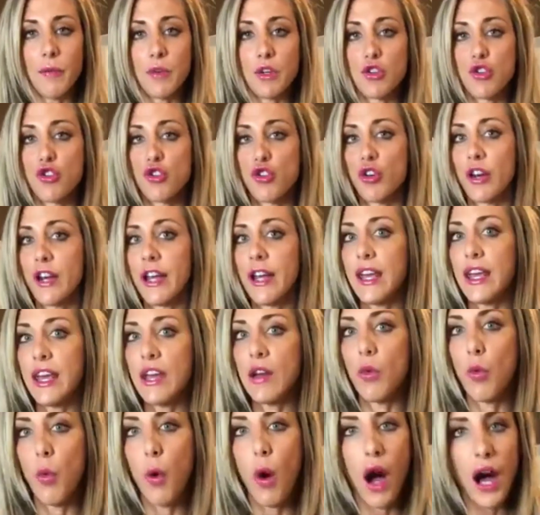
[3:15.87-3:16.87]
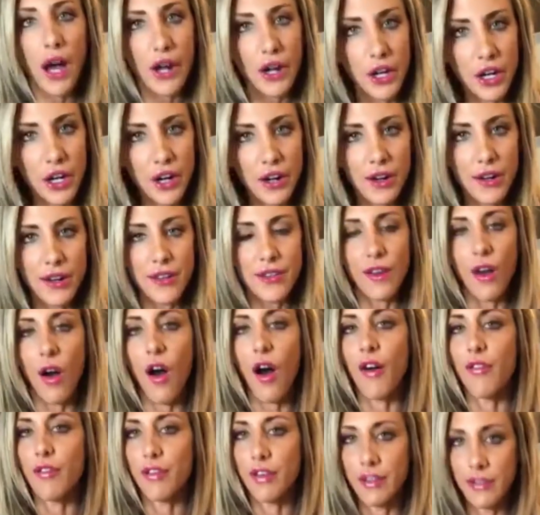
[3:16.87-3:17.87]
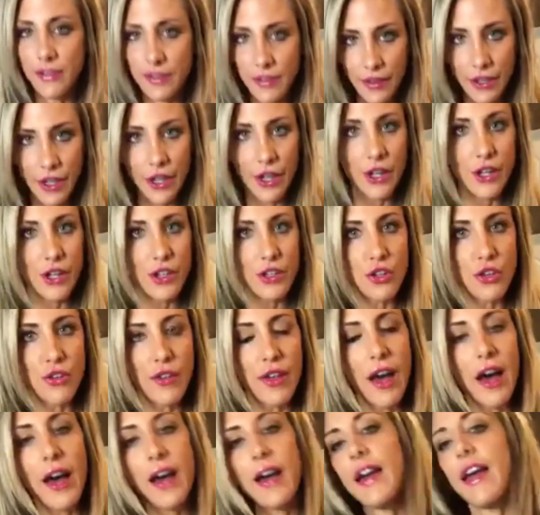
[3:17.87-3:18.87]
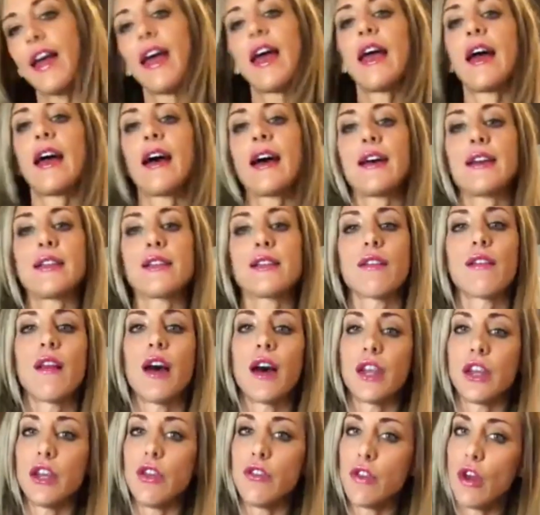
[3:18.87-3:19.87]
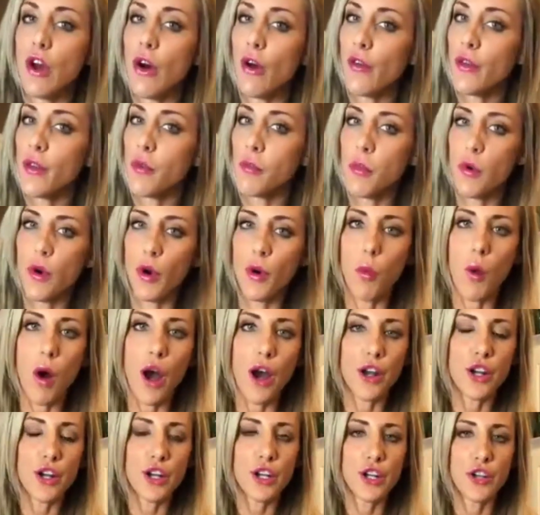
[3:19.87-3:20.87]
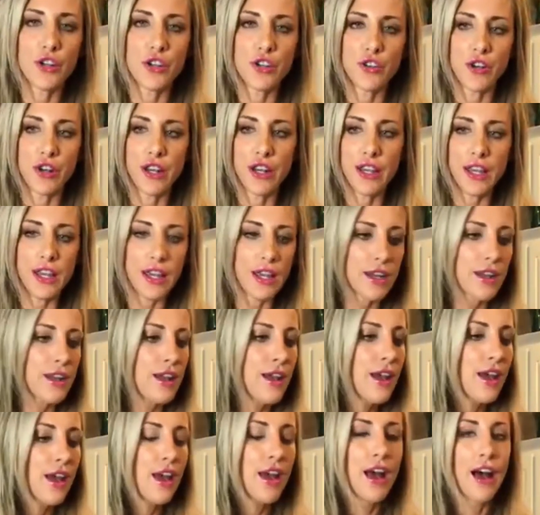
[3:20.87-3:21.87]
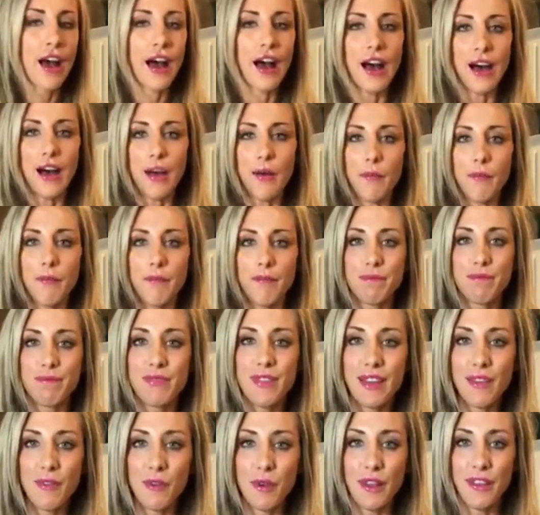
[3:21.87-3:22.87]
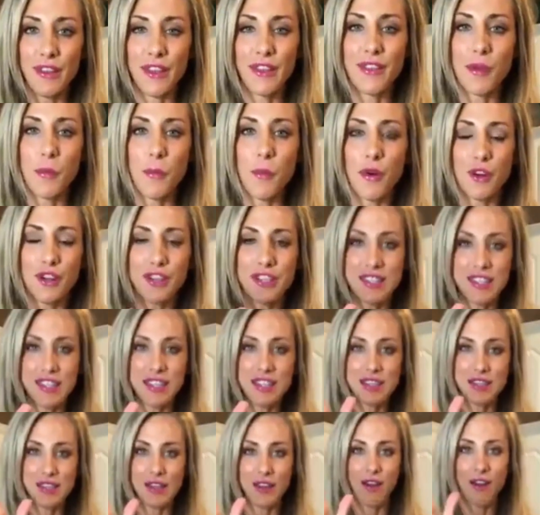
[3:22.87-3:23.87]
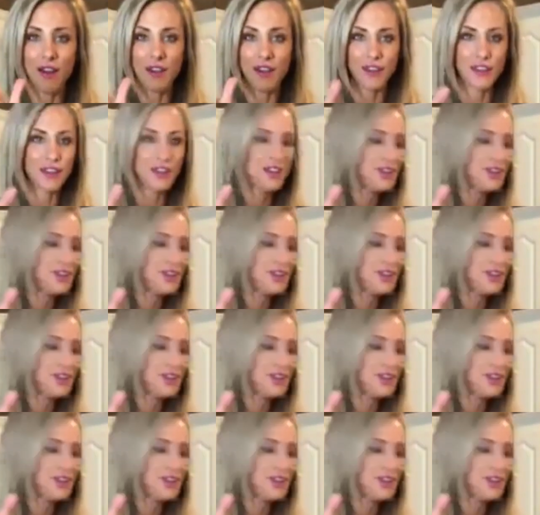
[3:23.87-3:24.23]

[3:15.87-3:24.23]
Drinking water is obviously going to do that, and a lot of you know the more water you're drinking, really the more sea salt